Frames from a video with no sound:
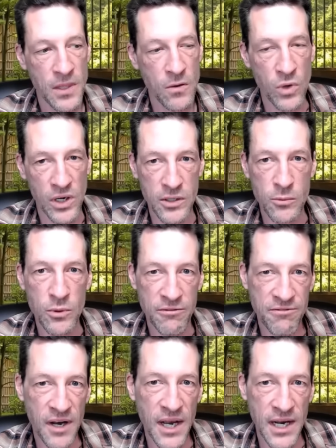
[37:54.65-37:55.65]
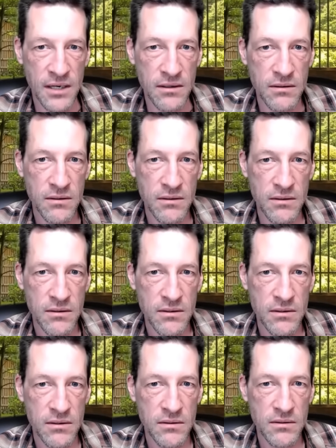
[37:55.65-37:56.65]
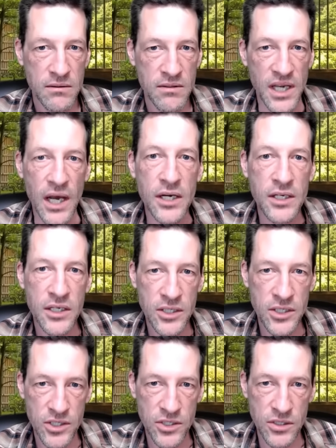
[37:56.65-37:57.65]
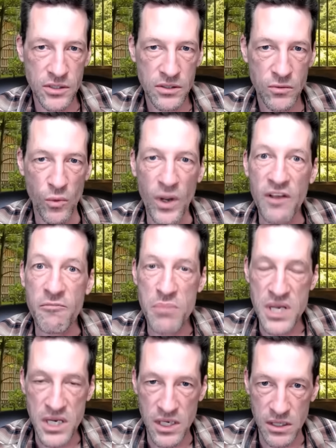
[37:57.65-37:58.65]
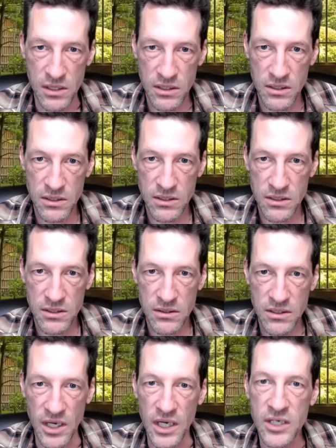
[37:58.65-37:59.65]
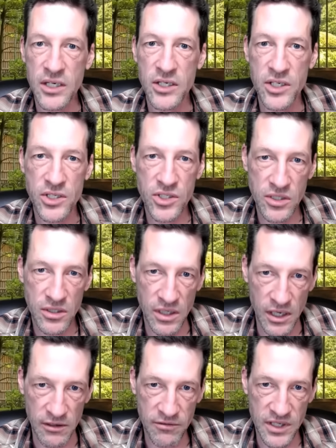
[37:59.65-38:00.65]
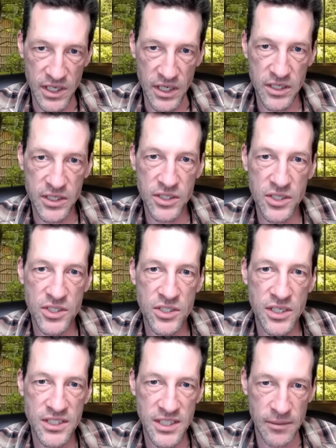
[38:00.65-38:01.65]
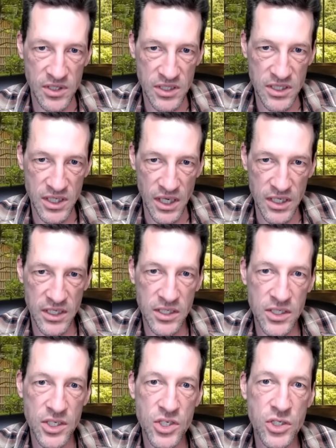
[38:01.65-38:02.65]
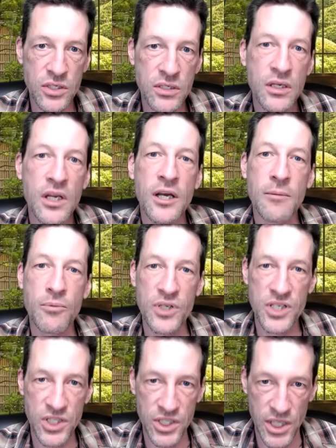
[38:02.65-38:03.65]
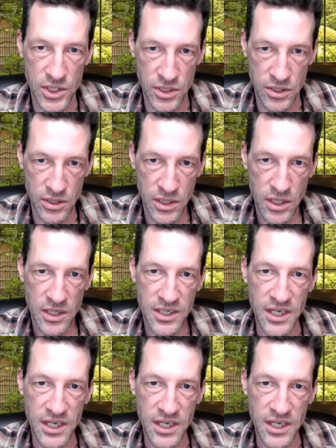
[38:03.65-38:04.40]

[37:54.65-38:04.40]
where you will find the unconditioned way of being the unconditioned love, the unconditioned acceptance, the unconditioned appreciation, the